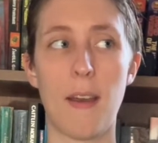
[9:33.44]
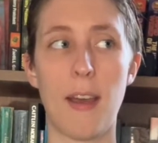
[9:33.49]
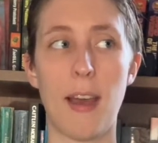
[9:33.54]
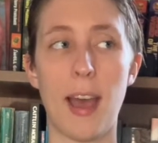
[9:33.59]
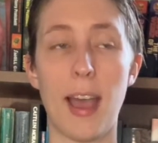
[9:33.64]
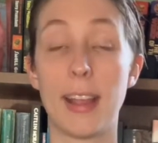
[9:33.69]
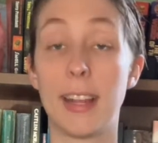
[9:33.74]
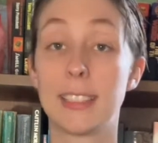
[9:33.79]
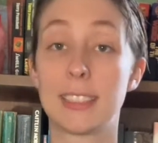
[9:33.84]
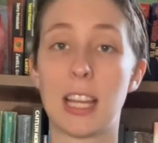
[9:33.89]

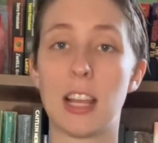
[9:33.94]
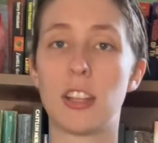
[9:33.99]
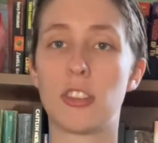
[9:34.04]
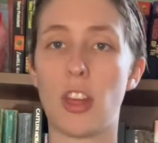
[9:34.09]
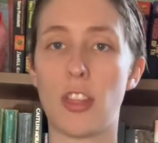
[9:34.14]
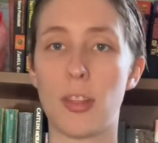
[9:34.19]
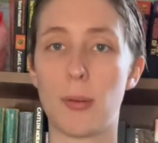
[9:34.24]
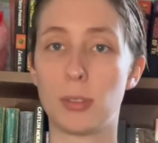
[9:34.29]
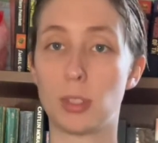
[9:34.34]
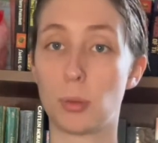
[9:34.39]
I guess I
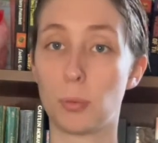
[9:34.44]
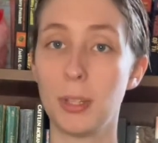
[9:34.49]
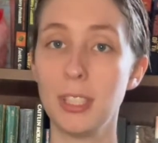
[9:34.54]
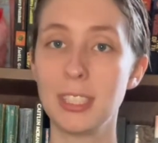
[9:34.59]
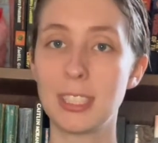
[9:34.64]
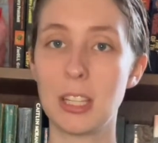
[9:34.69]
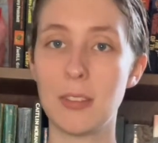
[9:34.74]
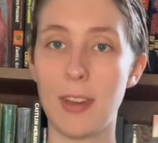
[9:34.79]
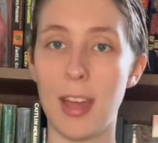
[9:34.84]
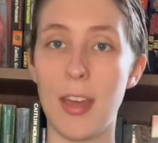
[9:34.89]
thought that was a
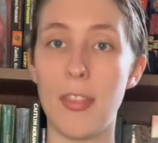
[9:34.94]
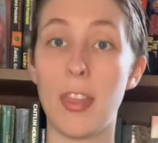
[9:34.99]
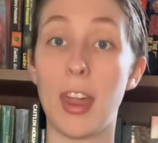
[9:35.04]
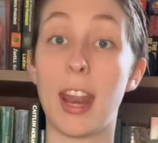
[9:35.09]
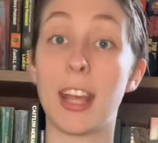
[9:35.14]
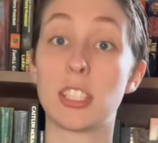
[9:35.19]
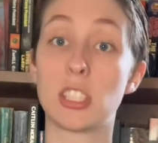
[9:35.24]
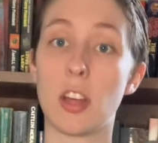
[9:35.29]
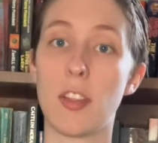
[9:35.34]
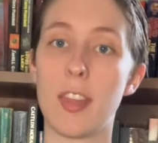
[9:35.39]
recent event, and then I
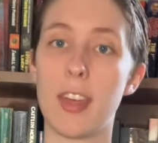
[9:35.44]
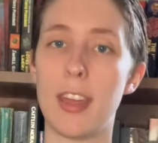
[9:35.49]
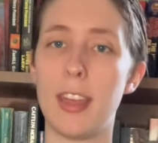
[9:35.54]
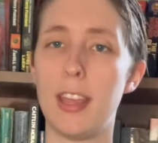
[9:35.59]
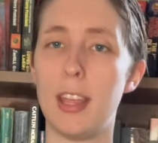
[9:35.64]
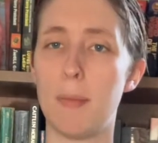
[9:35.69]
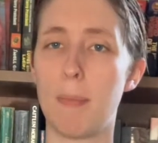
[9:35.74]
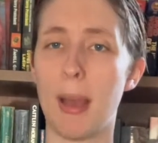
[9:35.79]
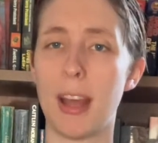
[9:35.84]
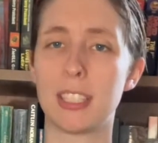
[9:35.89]
saw that he
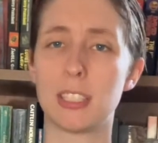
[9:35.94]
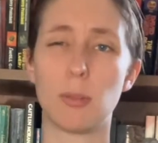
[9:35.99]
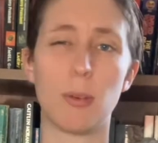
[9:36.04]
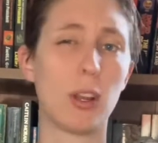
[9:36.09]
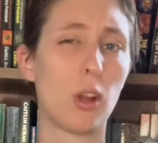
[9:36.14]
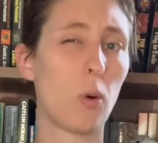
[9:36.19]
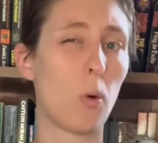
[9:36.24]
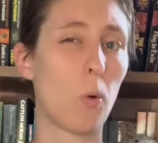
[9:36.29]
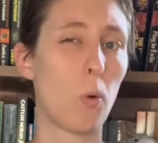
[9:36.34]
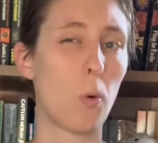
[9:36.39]
had passed away
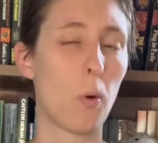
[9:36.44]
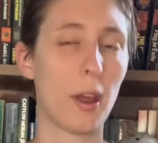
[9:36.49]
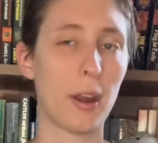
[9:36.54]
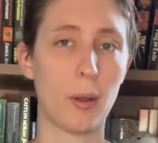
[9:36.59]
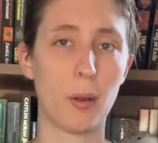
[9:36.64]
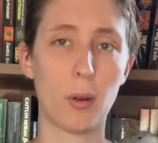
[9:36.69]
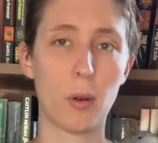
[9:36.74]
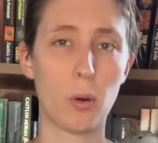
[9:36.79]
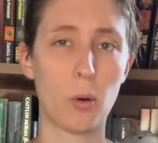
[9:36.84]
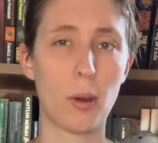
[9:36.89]
quite
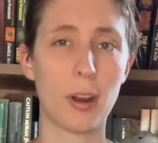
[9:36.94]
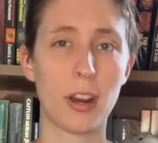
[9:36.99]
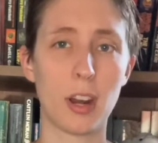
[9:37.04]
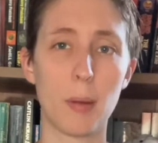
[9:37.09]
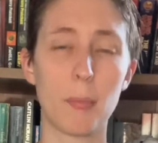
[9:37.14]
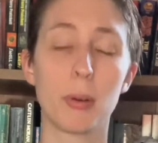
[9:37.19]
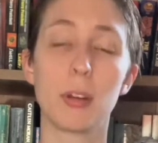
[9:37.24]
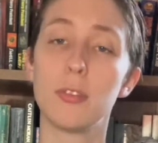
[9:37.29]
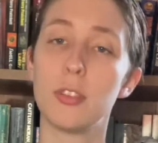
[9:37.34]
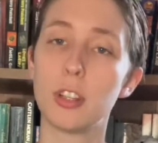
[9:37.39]
a
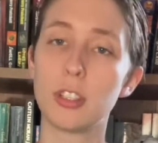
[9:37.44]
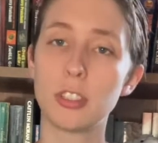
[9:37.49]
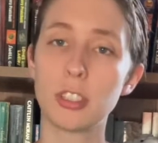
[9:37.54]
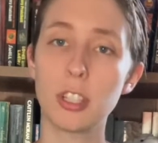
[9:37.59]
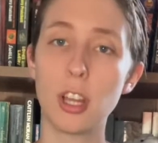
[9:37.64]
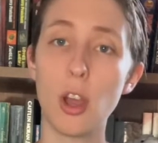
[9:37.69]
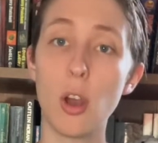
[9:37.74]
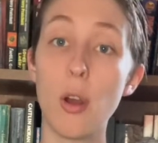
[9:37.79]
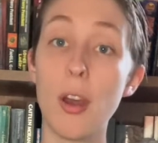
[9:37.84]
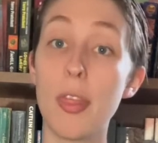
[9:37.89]
number of years
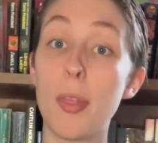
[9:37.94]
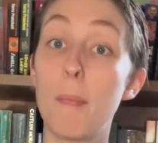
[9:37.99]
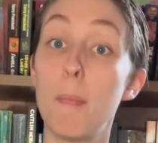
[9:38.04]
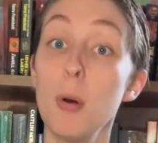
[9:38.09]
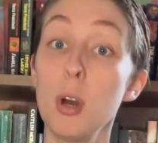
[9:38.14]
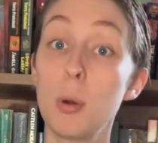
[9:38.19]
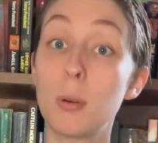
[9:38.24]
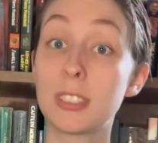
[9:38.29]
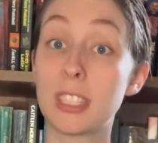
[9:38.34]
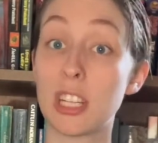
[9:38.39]
ago, and the
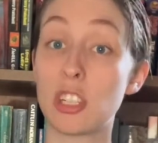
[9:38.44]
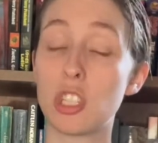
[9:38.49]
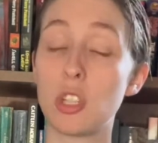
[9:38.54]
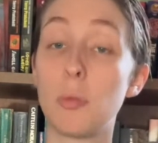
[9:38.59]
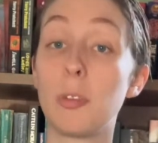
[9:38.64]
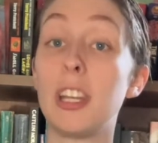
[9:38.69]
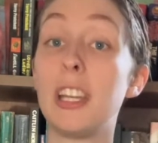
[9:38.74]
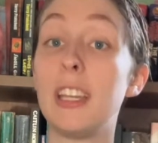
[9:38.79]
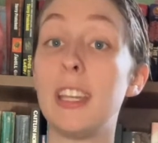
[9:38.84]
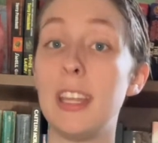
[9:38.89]
book was actually
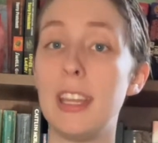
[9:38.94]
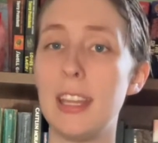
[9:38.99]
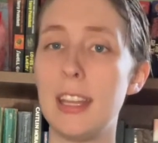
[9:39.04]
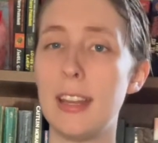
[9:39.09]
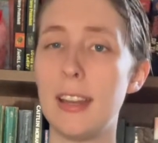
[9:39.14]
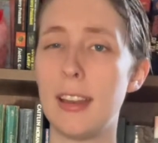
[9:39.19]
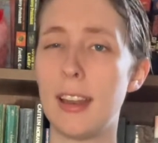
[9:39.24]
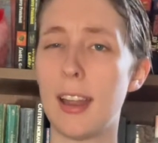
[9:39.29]
written in,